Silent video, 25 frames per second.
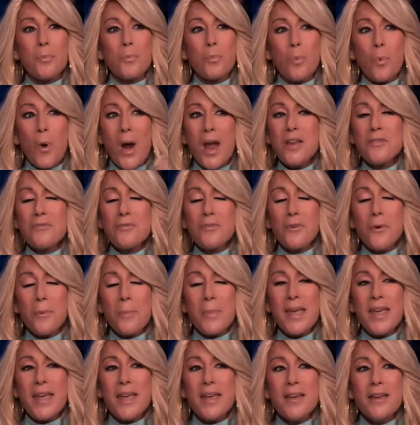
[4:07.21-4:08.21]
right for
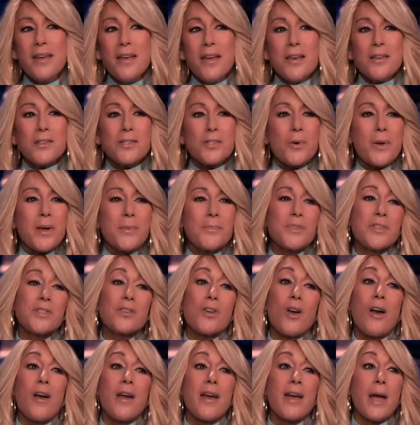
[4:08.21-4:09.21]
me. So I'm
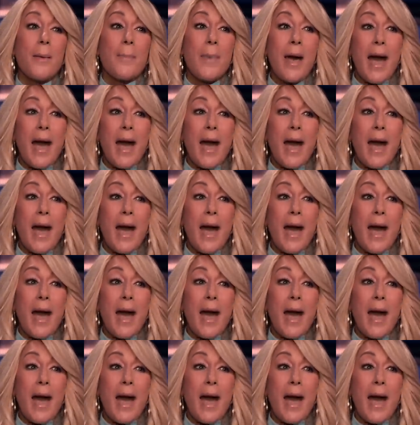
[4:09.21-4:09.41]
sorry, I'm